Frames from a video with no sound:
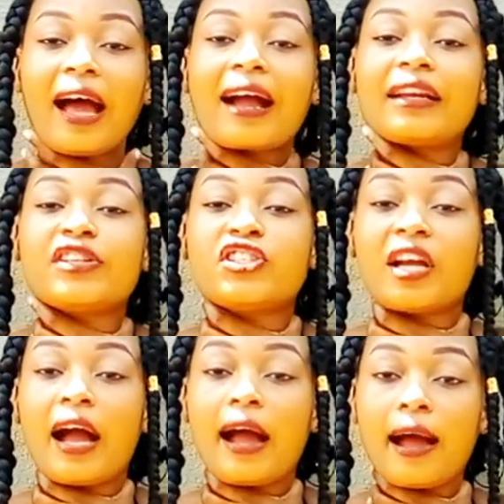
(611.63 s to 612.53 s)

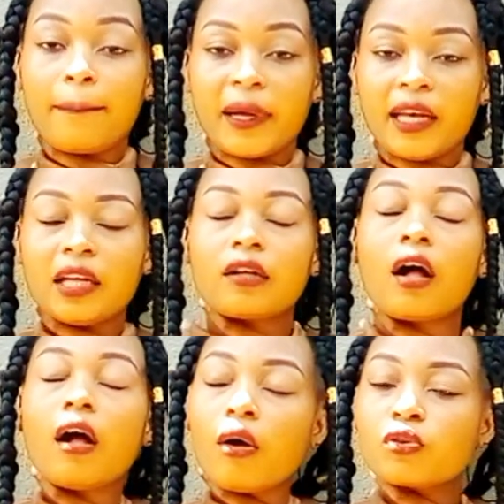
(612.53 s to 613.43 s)
akanishika hapa, like,
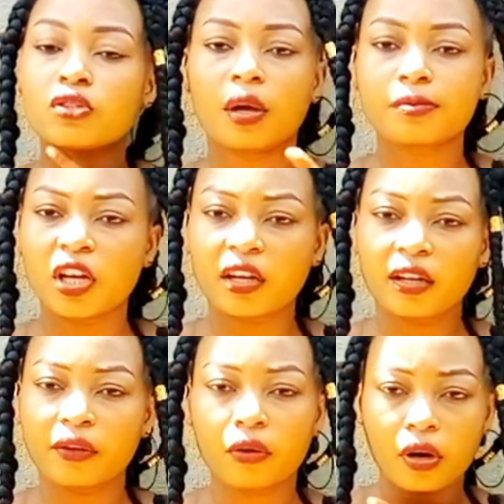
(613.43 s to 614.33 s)
oh, stop
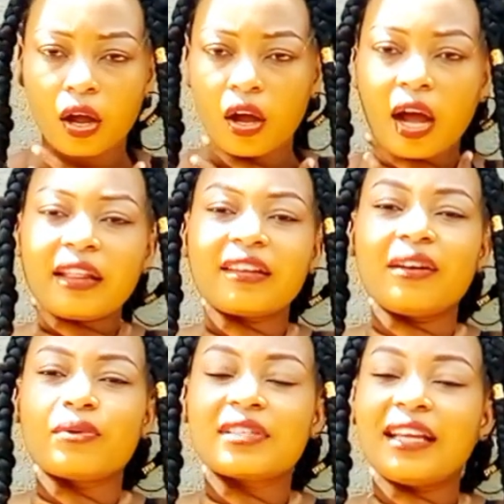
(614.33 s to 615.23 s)
talking, you know. And then
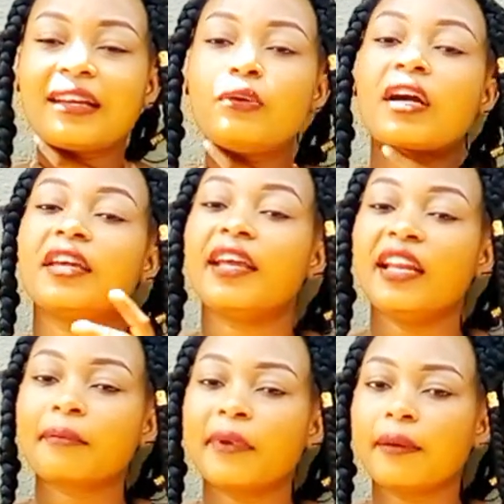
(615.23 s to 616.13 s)
I was like, you are
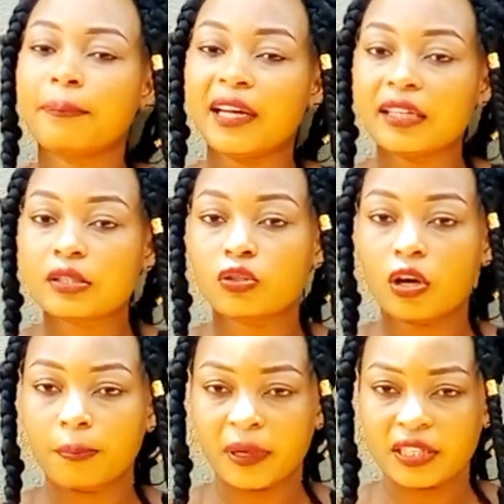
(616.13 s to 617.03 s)
killing me. Please
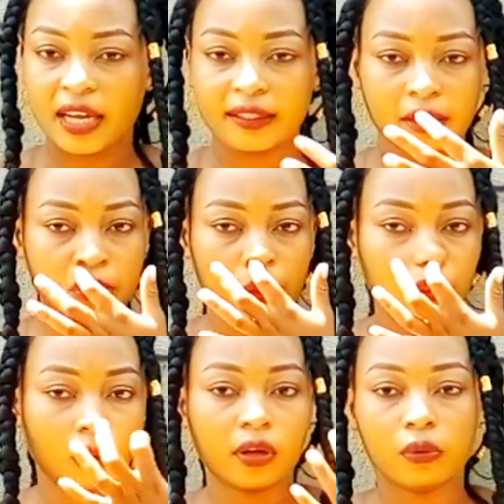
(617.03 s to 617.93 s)
stop it. And then
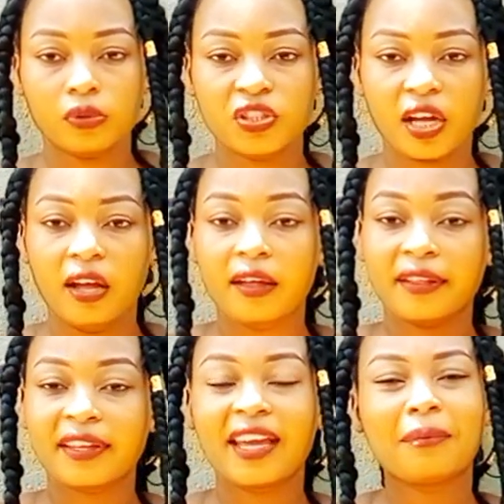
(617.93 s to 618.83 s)
watu wakakuja.
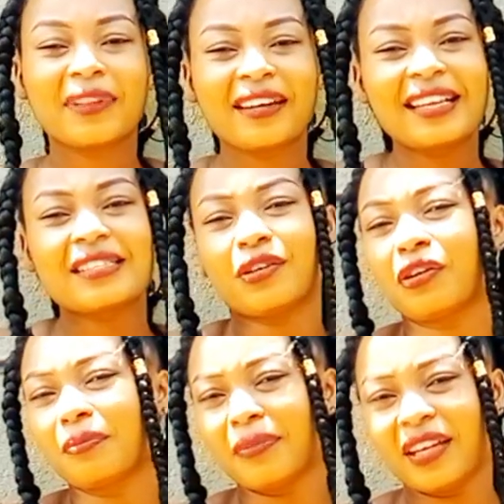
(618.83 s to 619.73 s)
They came, they
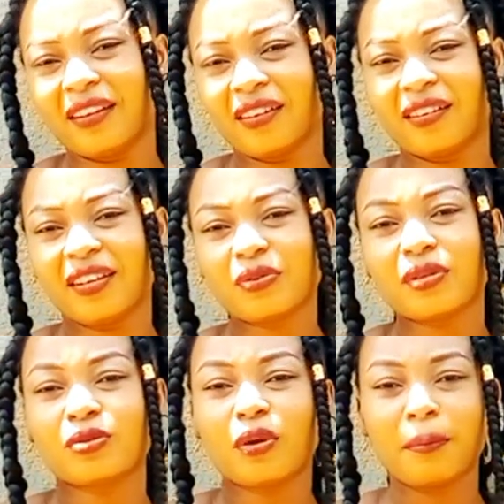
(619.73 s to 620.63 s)
rescued me. It
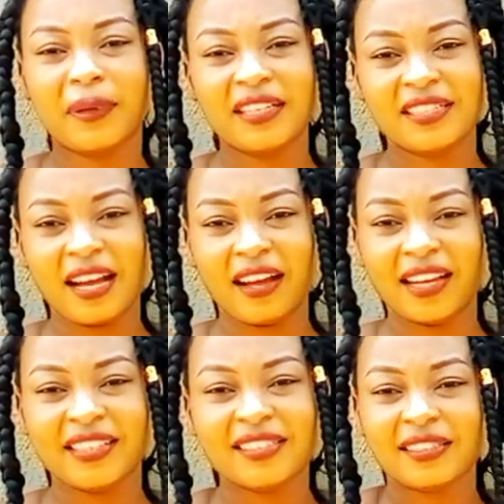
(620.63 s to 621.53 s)
was so bitter.
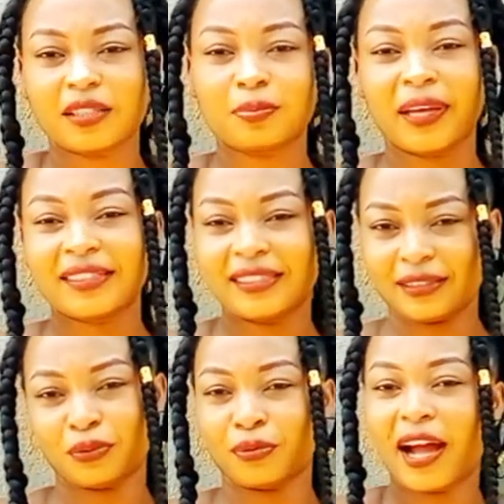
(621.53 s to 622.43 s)
I didn't expect it
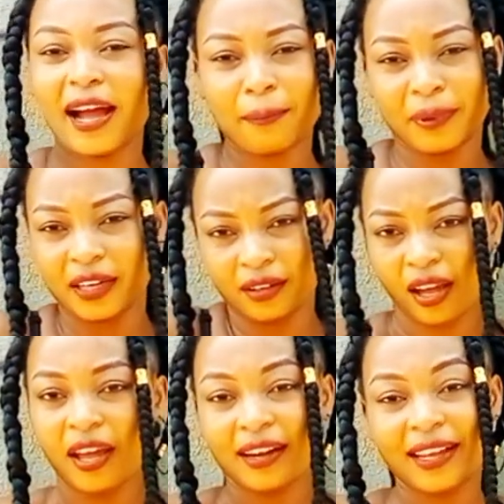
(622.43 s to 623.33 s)
to happen.
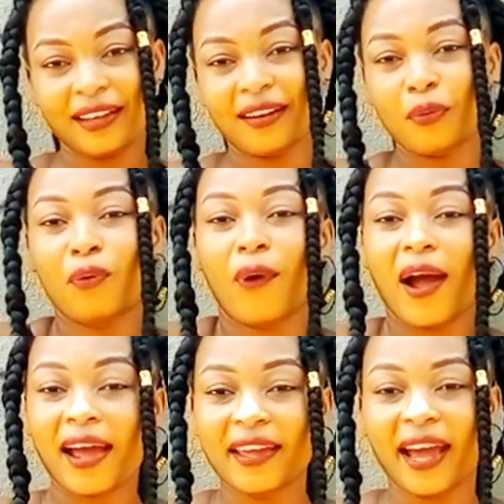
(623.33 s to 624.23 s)
Like,
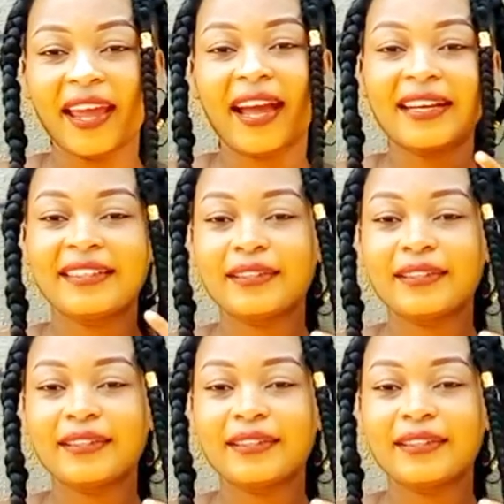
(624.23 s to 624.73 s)
why I had